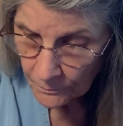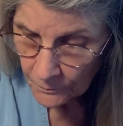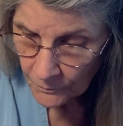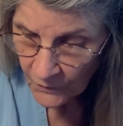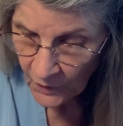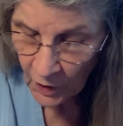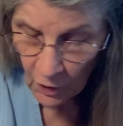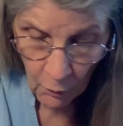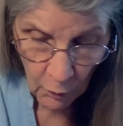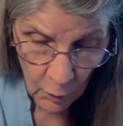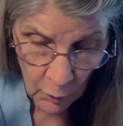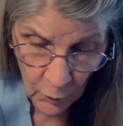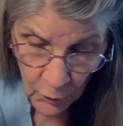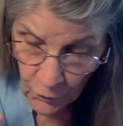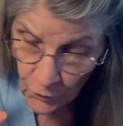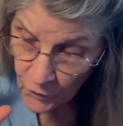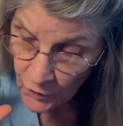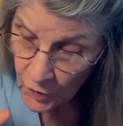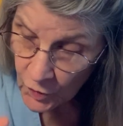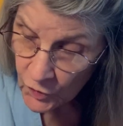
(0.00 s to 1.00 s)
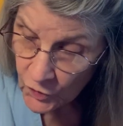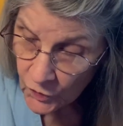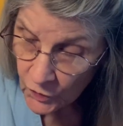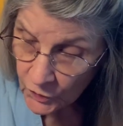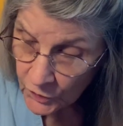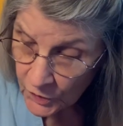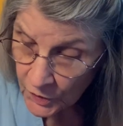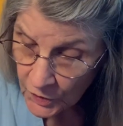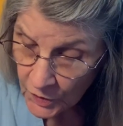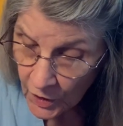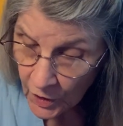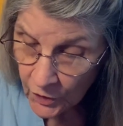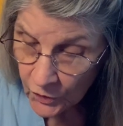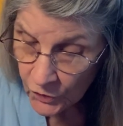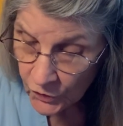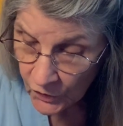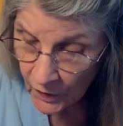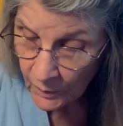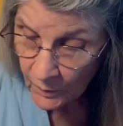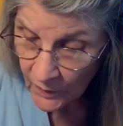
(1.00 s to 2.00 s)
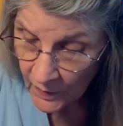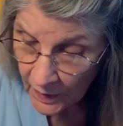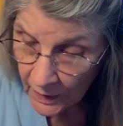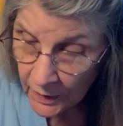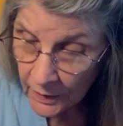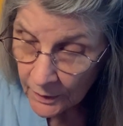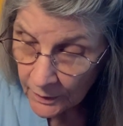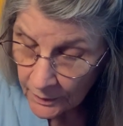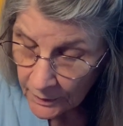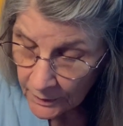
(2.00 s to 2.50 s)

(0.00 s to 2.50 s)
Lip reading: A refusal to know something.